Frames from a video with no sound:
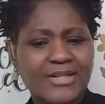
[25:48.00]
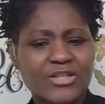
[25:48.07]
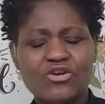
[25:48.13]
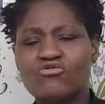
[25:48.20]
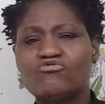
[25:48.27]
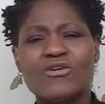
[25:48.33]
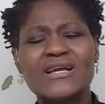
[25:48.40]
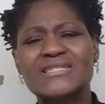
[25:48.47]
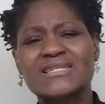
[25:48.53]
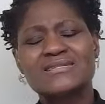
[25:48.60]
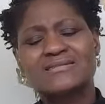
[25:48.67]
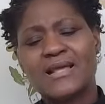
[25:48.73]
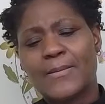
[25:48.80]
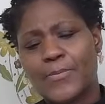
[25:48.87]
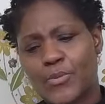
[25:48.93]
The
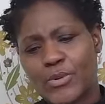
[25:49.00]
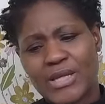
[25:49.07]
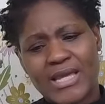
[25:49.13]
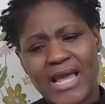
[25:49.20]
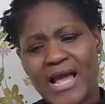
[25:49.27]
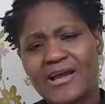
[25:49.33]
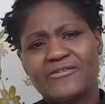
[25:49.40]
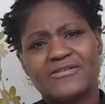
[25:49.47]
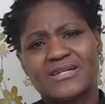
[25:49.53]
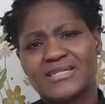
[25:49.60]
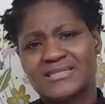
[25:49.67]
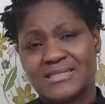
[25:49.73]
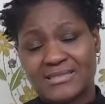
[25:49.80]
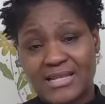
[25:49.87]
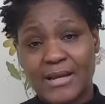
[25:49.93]
greatest debt we carry
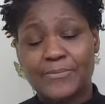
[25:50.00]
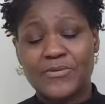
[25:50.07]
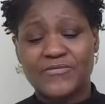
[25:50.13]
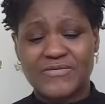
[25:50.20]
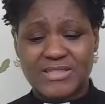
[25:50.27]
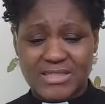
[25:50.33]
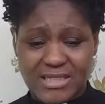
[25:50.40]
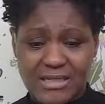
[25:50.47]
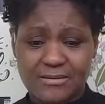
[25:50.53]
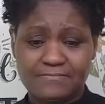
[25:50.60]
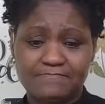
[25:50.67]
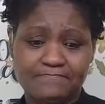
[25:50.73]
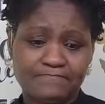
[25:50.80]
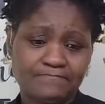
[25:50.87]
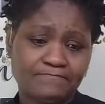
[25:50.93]
is the debt of sin.
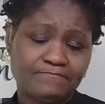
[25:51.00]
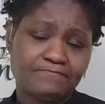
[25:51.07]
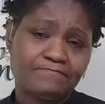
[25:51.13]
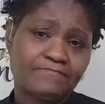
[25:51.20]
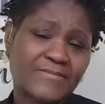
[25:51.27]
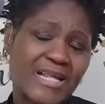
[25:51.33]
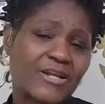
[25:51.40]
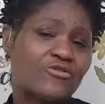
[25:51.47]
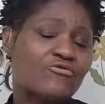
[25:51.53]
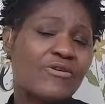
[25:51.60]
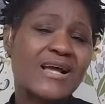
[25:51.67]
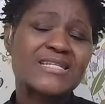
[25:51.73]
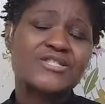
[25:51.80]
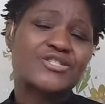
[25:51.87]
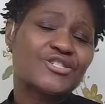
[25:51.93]
And
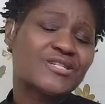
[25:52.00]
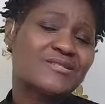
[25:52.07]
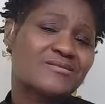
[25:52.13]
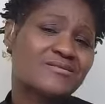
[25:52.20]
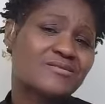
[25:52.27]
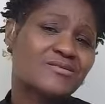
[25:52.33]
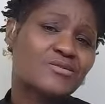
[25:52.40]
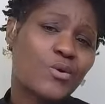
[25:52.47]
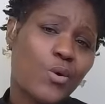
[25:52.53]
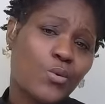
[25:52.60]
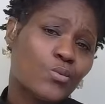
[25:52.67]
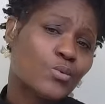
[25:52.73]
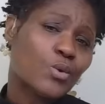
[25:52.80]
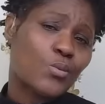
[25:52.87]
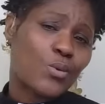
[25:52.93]
Christ Jesus is the
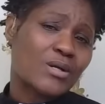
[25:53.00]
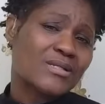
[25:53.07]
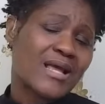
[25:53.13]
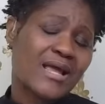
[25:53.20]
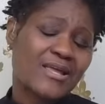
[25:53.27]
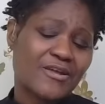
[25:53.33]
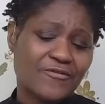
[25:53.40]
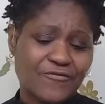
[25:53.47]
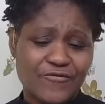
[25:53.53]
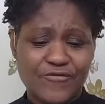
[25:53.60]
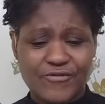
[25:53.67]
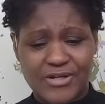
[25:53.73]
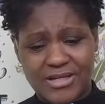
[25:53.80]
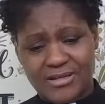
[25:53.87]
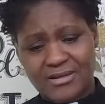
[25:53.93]
only one that can
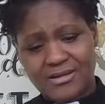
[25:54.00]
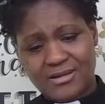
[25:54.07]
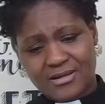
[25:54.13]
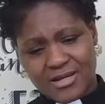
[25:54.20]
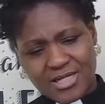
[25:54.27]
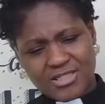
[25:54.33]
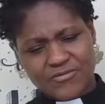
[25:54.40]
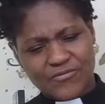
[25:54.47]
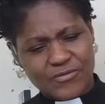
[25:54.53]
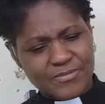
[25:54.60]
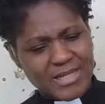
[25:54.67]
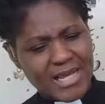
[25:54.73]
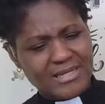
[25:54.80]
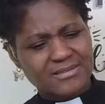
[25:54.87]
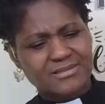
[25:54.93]
free us from
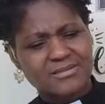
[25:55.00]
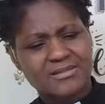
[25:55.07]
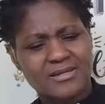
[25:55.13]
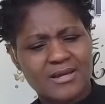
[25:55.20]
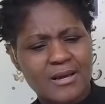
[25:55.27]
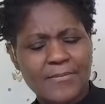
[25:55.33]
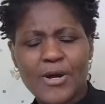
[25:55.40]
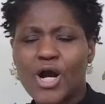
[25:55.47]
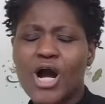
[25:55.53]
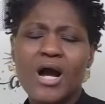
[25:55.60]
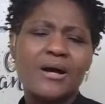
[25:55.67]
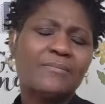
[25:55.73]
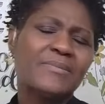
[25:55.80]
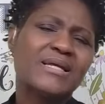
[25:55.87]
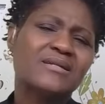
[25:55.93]
that. But
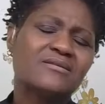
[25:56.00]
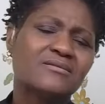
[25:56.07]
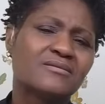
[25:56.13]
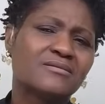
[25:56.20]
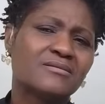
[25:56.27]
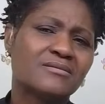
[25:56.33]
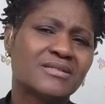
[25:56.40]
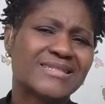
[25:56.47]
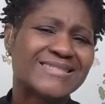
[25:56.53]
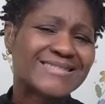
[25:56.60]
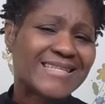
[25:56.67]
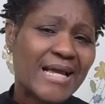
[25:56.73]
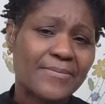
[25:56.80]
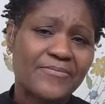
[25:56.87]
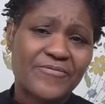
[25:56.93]
coming
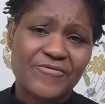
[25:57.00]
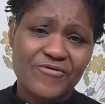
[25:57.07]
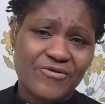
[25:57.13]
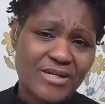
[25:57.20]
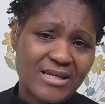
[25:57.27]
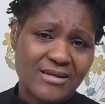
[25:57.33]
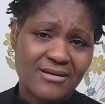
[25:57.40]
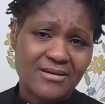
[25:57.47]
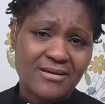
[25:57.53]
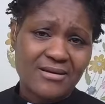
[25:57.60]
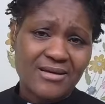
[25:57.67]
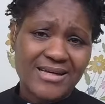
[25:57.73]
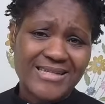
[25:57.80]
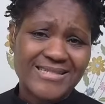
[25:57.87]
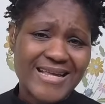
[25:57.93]
debt-free
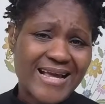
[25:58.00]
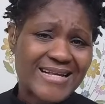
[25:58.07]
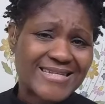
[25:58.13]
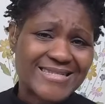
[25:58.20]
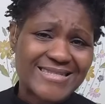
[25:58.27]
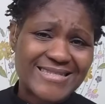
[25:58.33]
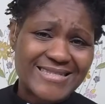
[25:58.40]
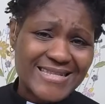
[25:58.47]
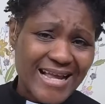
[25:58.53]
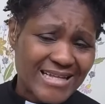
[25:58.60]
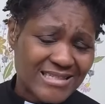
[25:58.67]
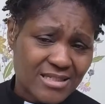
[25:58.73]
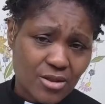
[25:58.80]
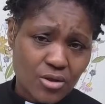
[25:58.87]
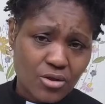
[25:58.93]
is
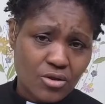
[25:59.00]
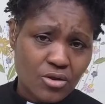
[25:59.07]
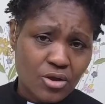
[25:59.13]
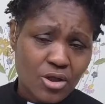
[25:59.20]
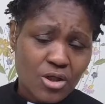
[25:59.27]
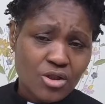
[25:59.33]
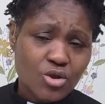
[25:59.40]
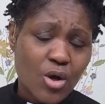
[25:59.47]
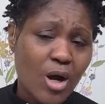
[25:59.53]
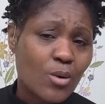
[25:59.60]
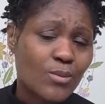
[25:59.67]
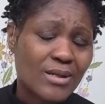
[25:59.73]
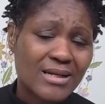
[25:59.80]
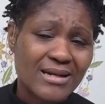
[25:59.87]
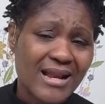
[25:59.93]
essential to
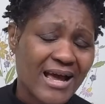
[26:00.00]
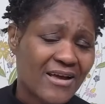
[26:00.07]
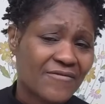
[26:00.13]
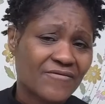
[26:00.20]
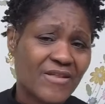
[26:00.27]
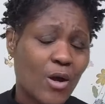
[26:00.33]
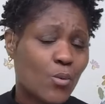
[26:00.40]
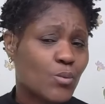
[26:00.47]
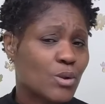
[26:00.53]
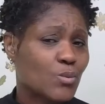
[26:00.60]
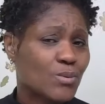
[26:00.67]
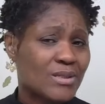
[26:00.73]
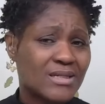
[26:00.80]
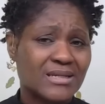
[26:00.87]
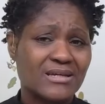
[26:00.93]
our life that we
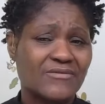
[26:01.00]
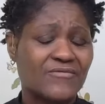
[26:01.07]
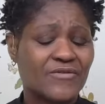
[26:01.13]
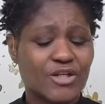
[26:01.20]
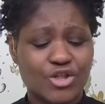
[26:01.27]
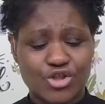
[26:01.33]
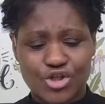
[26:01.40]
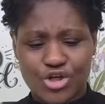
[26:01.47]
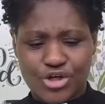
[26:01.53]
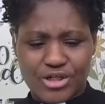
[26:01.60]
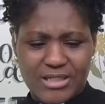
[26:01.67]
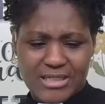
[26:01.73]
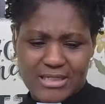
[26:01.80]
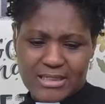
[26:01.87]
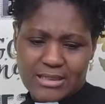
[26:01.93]
will live
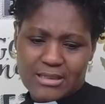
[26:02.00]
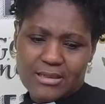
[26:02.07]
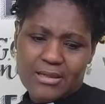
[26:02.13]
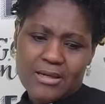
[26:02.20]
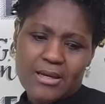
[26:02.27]
eternally.